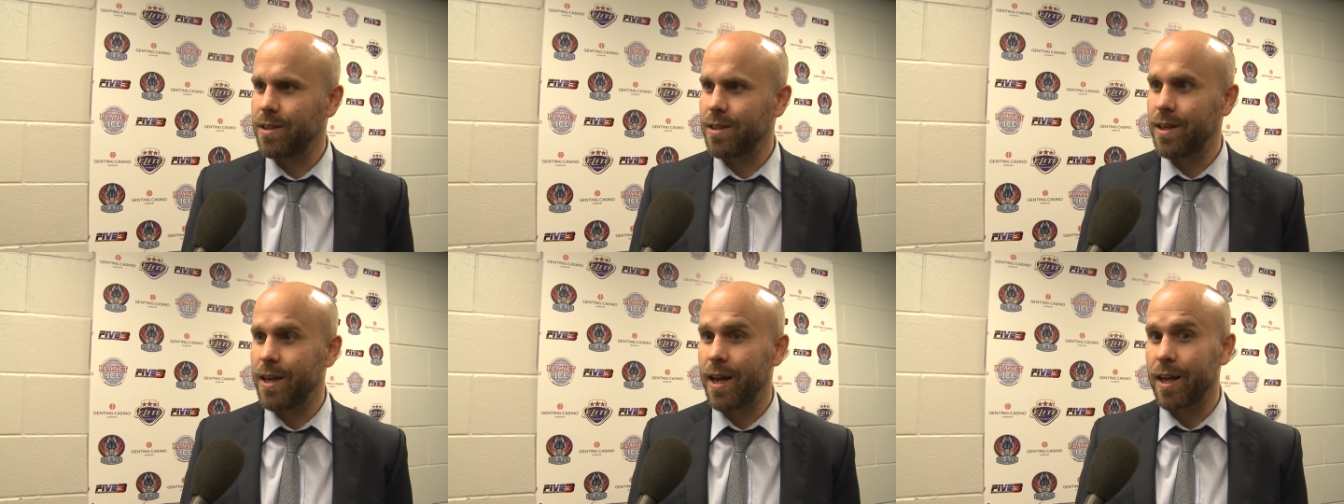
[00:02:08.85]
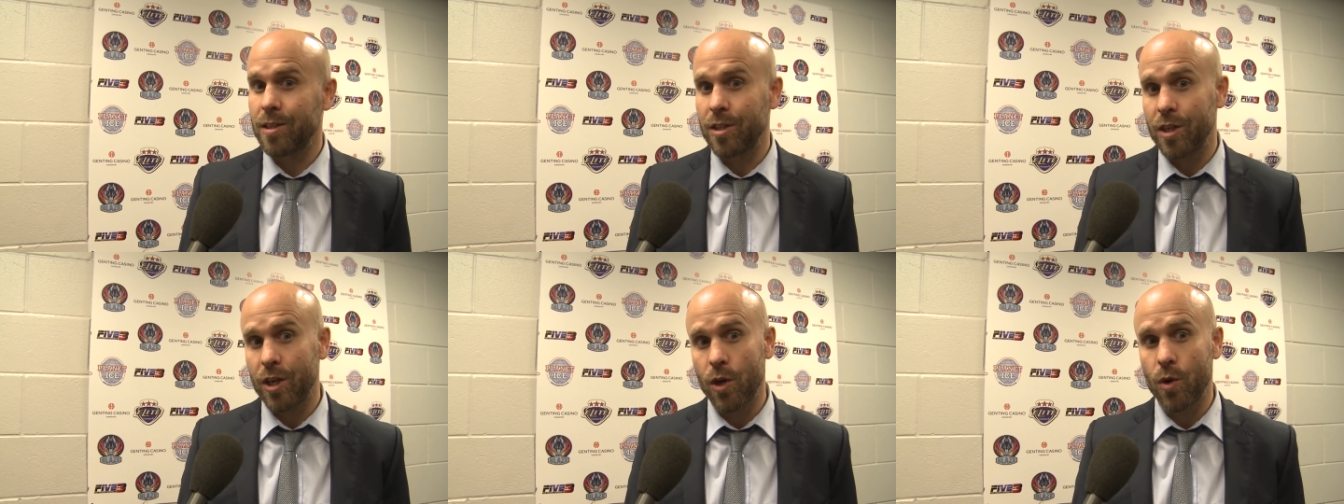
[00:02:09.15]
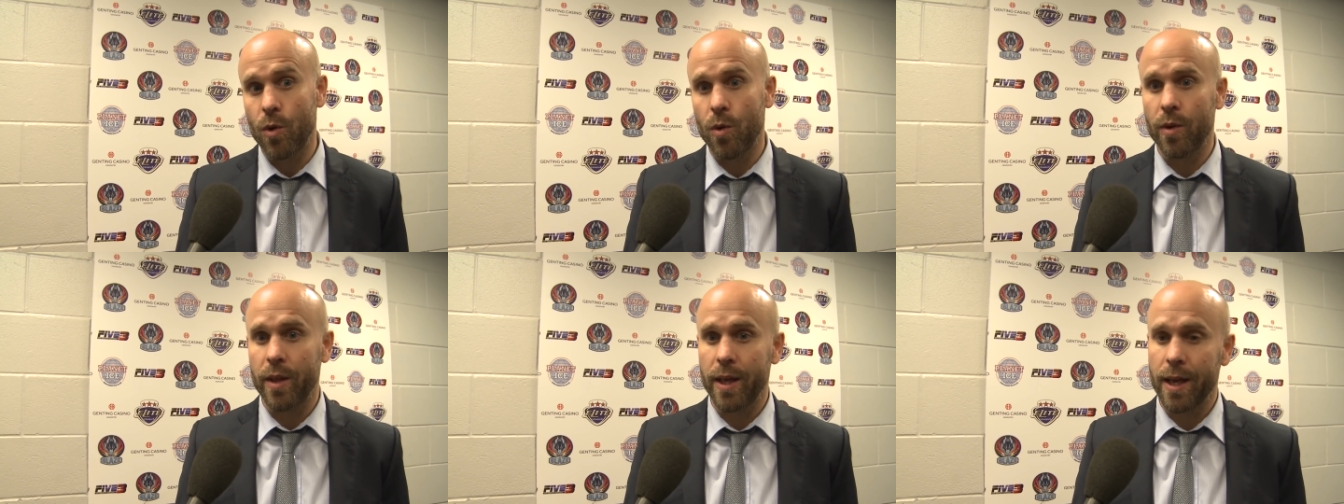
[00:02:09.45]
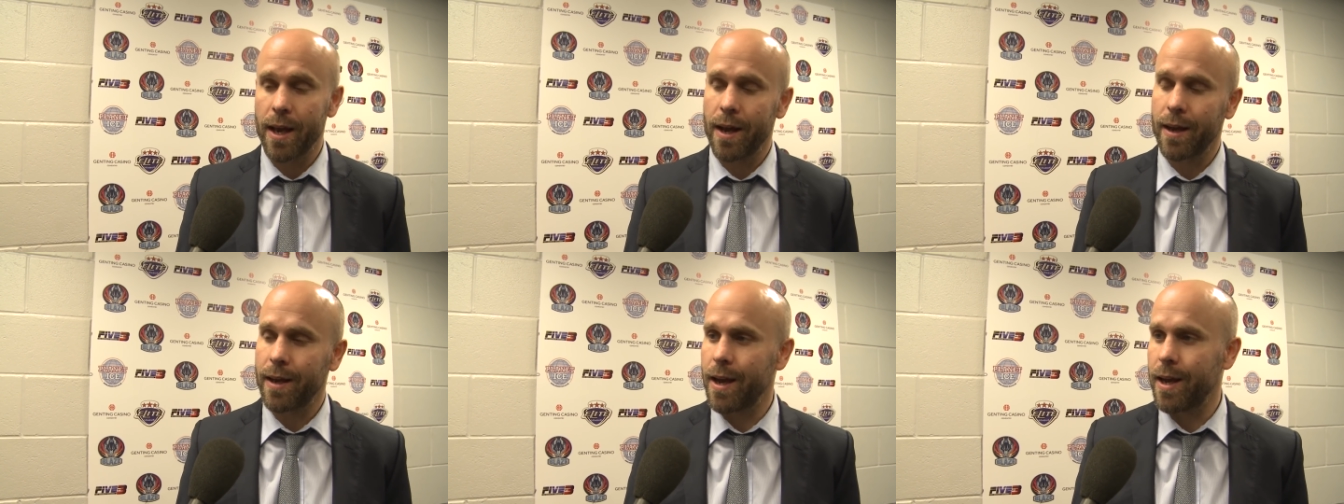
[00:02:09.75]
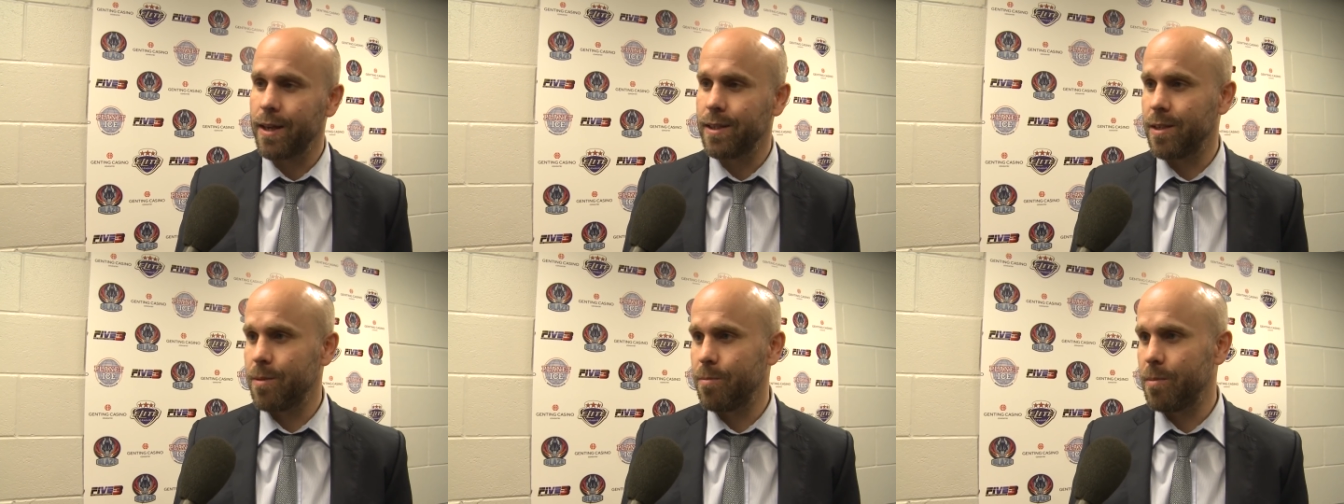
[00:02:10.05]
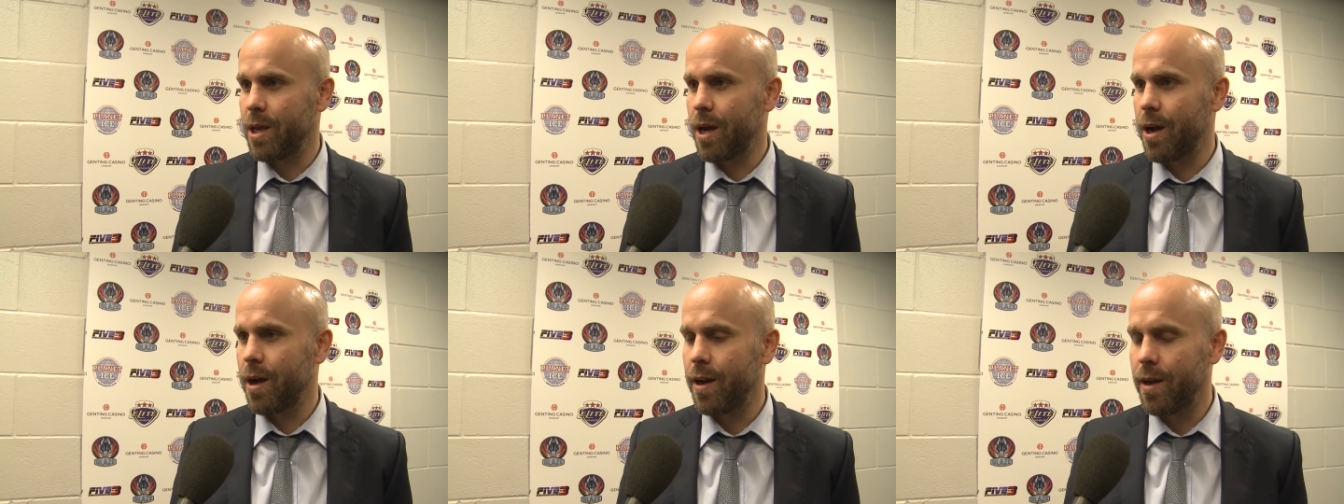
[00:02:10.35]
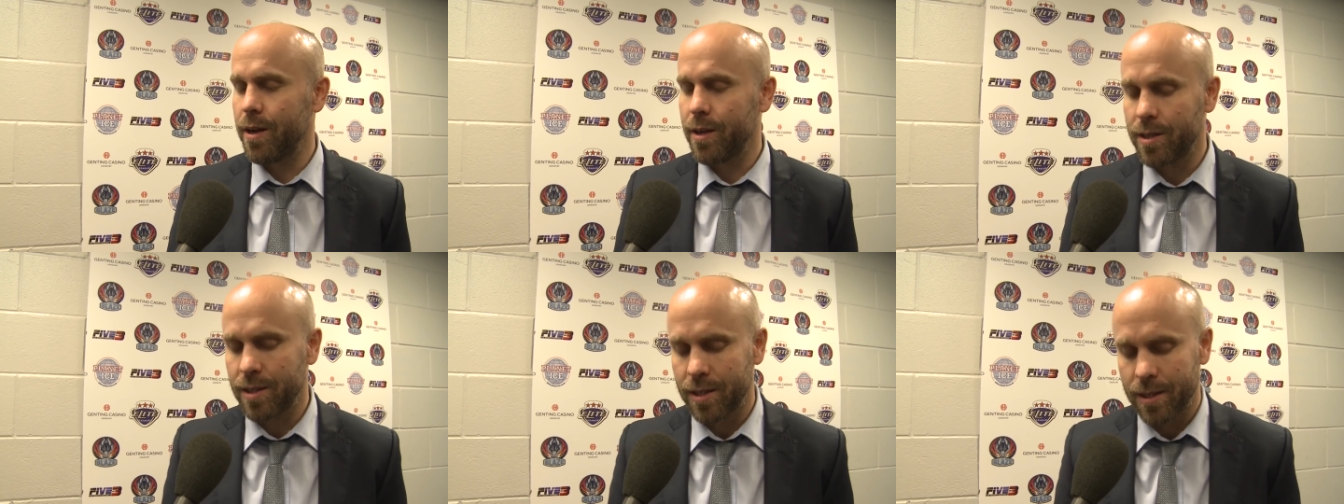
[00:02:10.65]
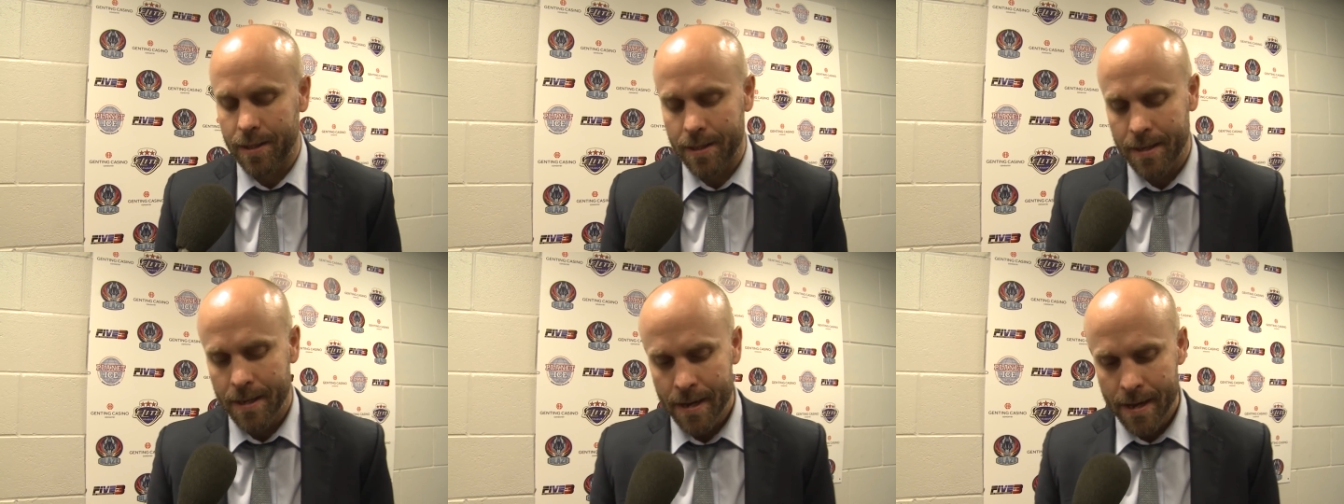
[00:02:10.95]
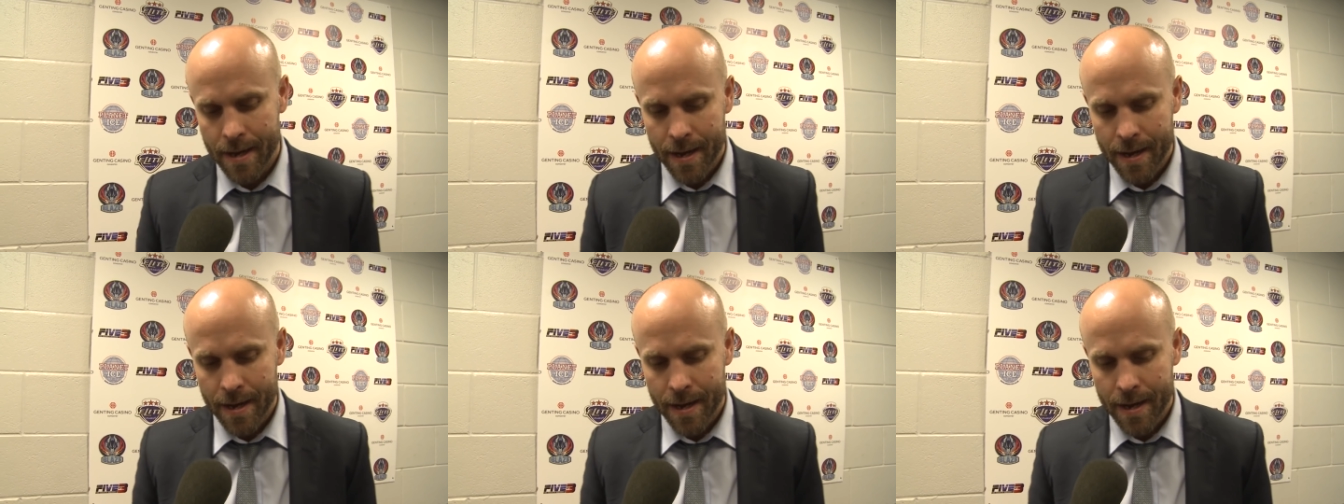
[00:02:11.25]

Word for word: and the next thing you know, they got guys in behind us, and